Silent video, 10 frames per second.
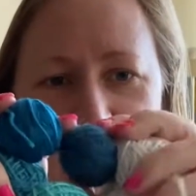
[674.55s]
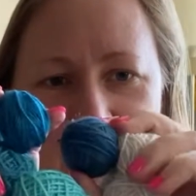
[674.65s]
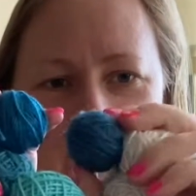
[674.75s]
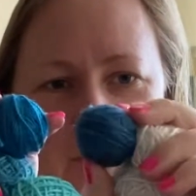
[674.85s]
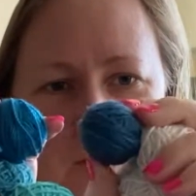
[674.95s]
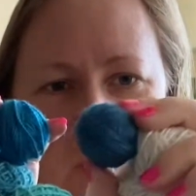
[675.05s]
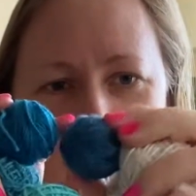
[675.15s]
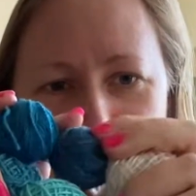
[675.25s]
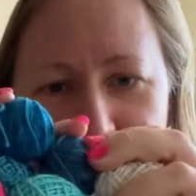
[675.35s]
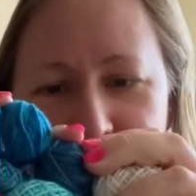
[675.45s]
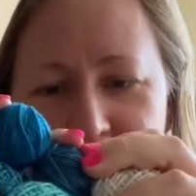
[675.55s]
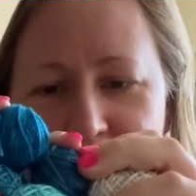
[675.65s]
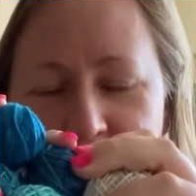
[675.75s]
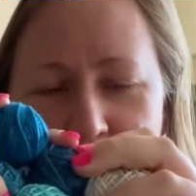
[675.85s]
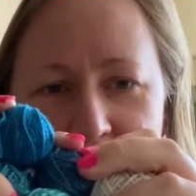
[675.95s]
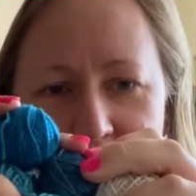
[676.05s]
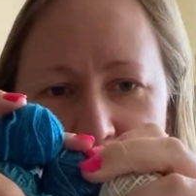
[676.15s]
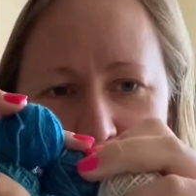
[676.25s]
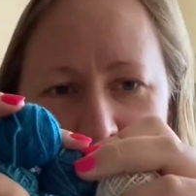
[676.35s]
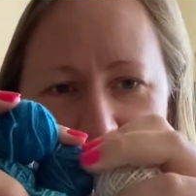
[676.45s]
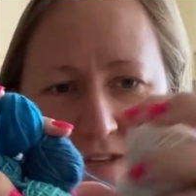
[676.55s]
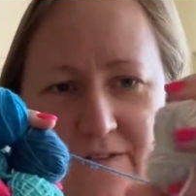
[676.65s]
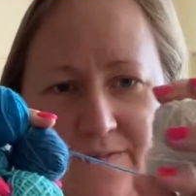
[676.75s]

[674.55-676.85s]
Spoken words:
I had to do little balls for a couple of them because